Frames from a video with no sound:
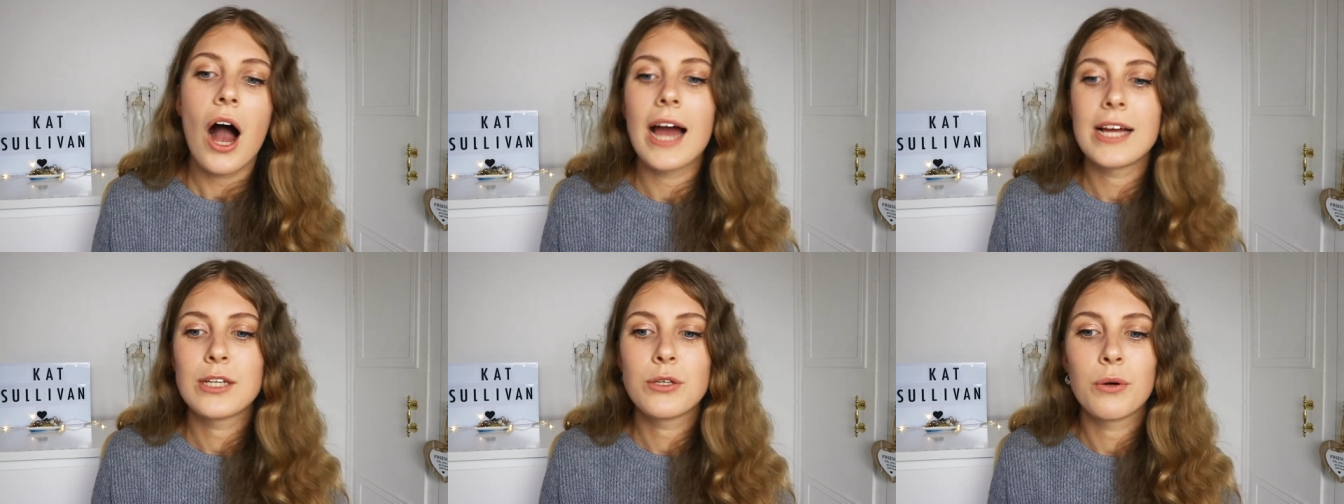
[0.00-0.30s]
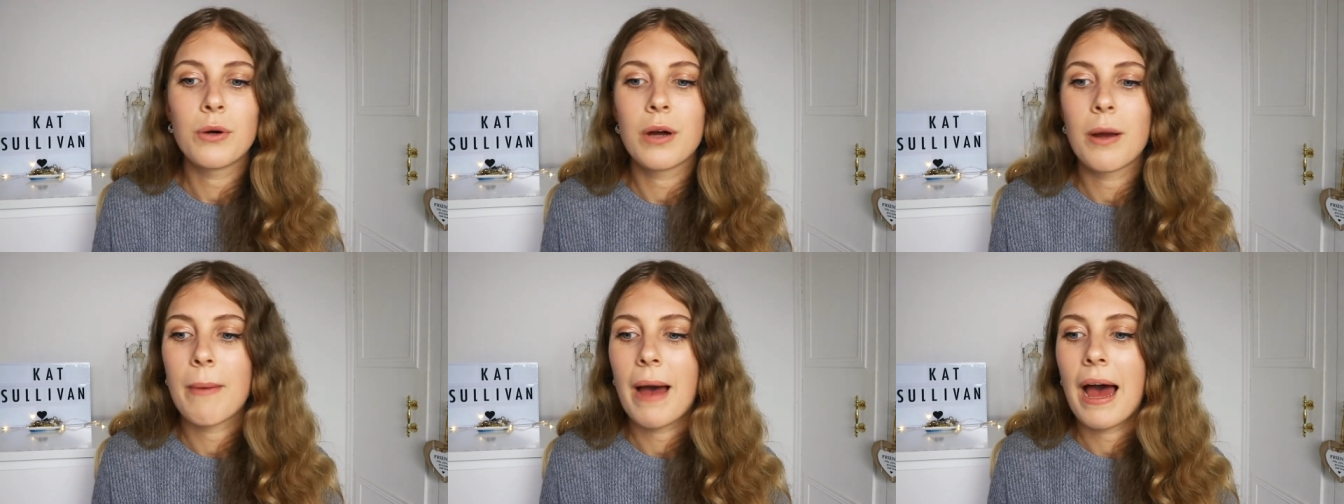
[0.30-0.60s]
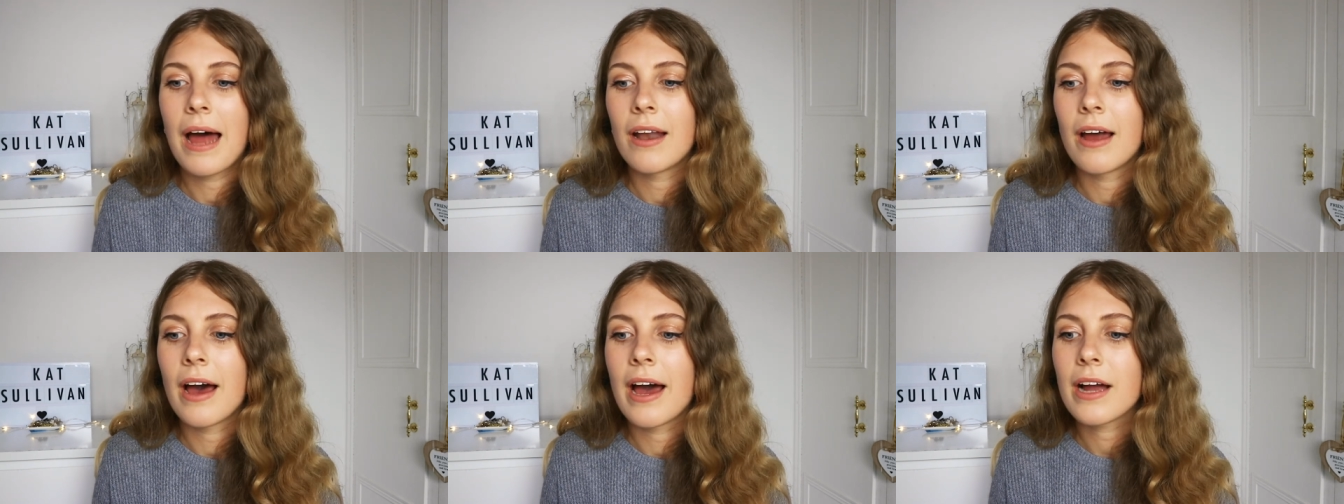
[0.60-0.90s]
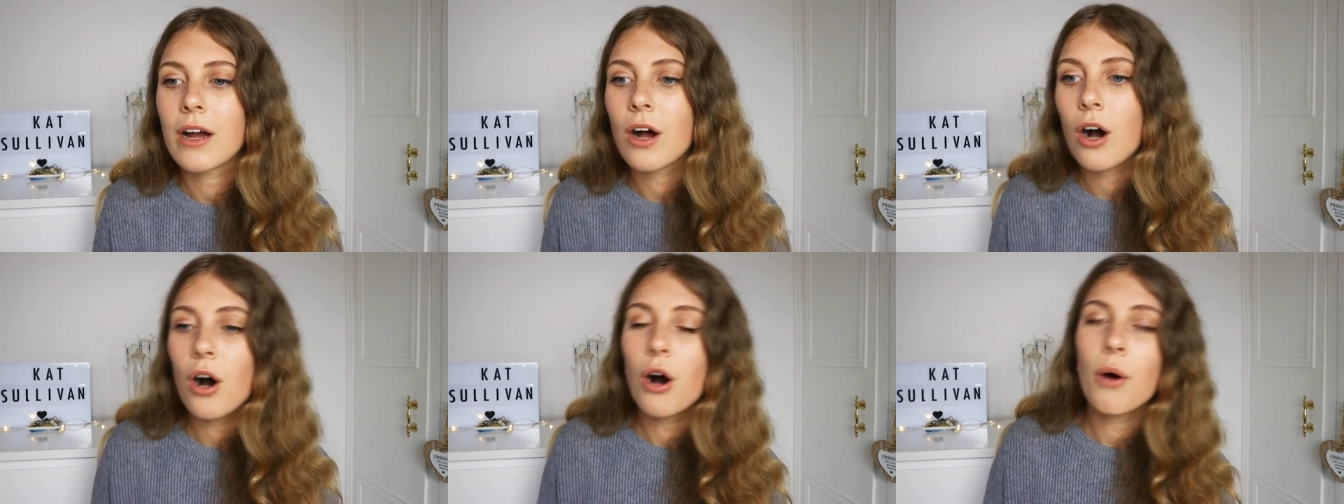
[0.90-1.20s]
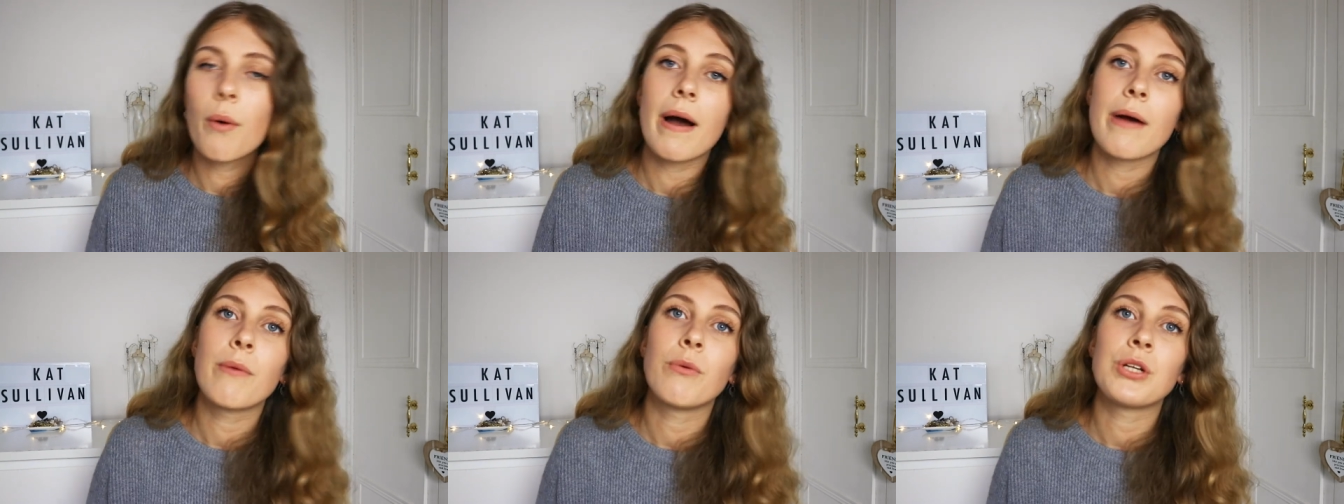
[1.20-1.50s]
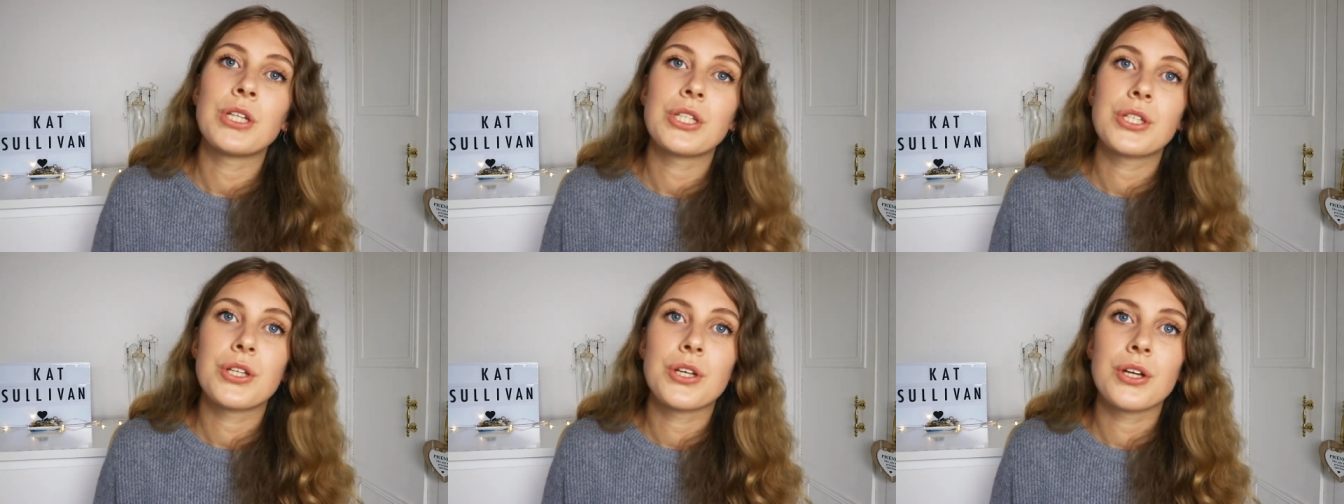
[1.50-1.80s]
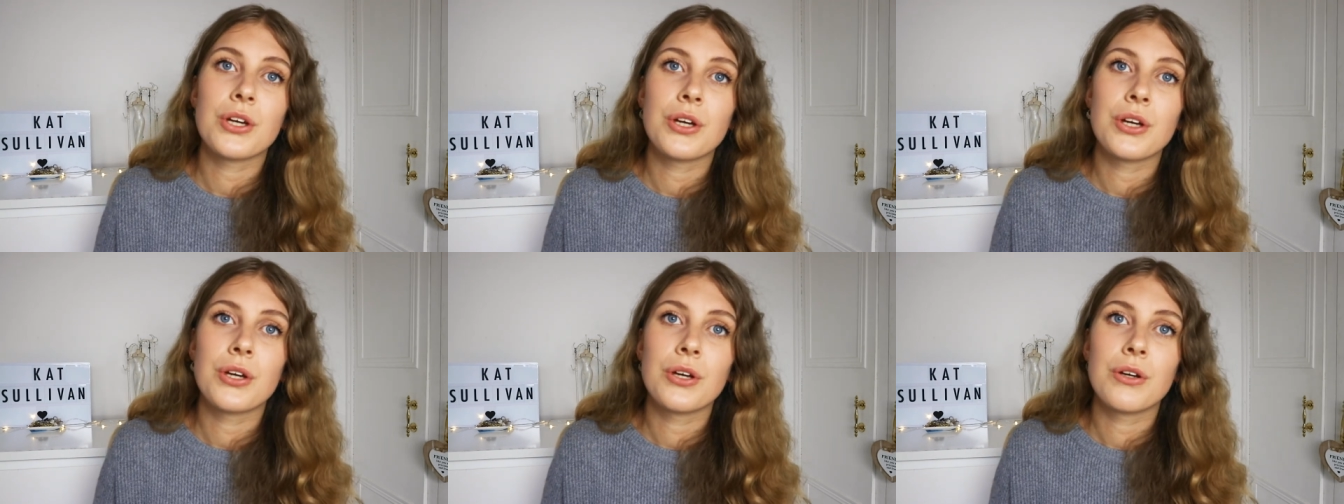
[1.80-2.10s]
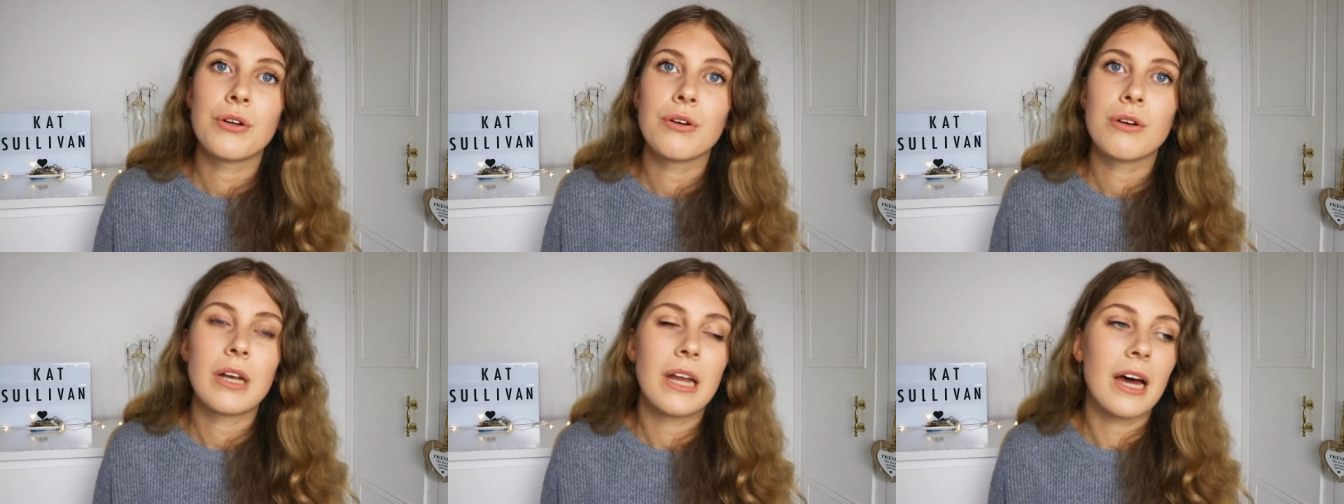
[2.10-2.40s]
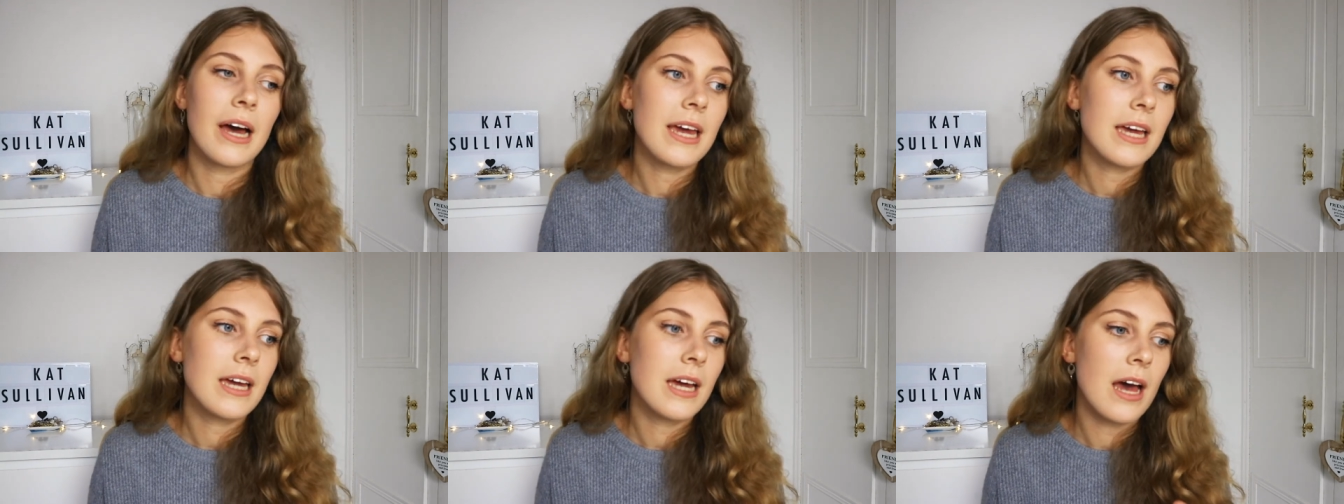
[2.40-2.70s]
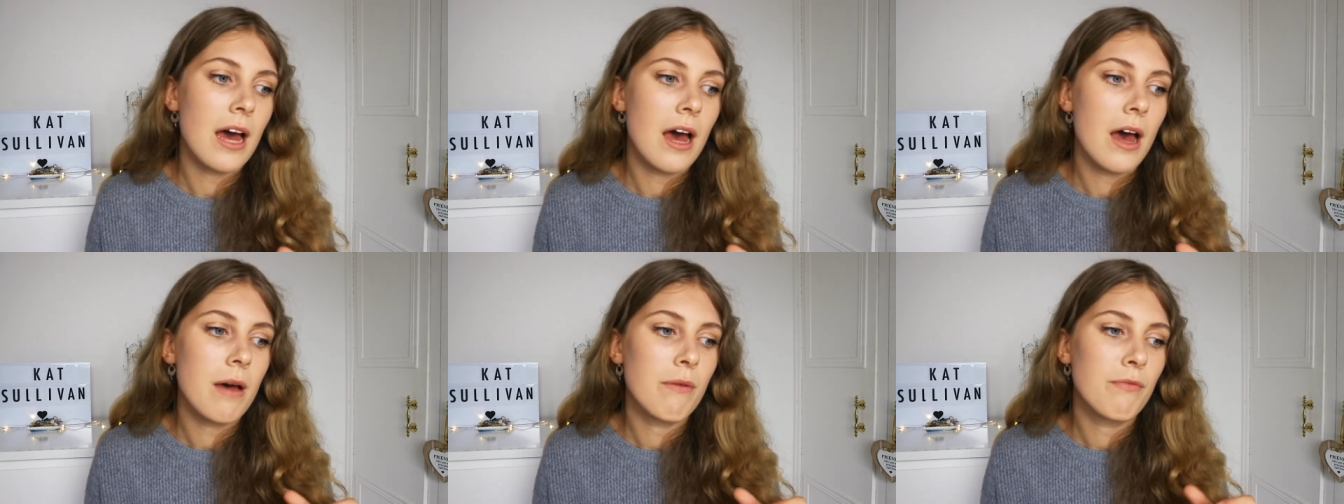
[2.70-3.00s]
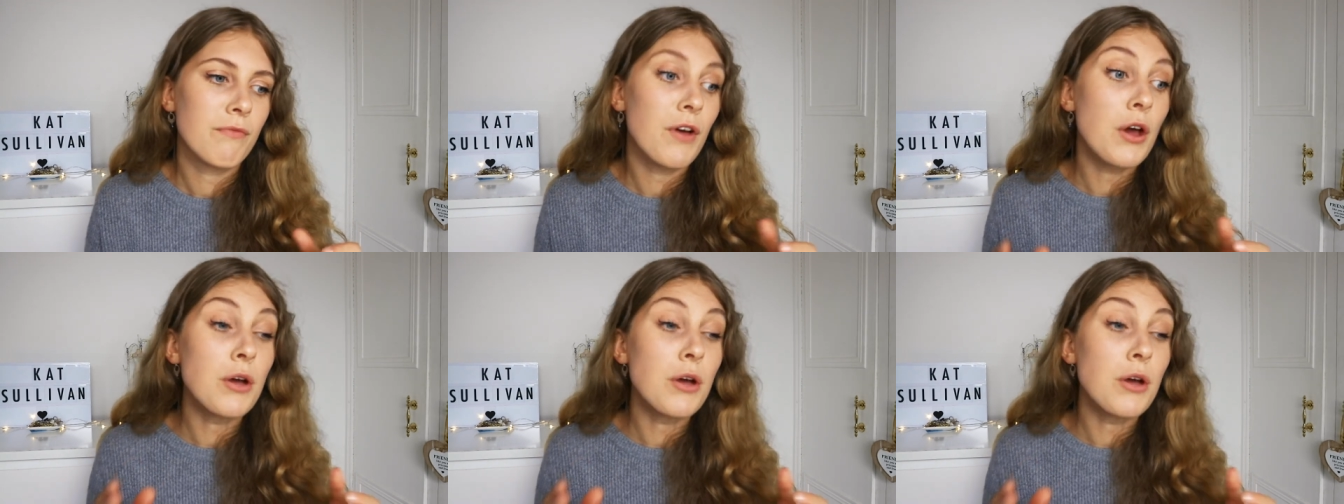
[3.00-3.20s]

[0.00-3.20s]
I talk about like, oh, I want to like uh,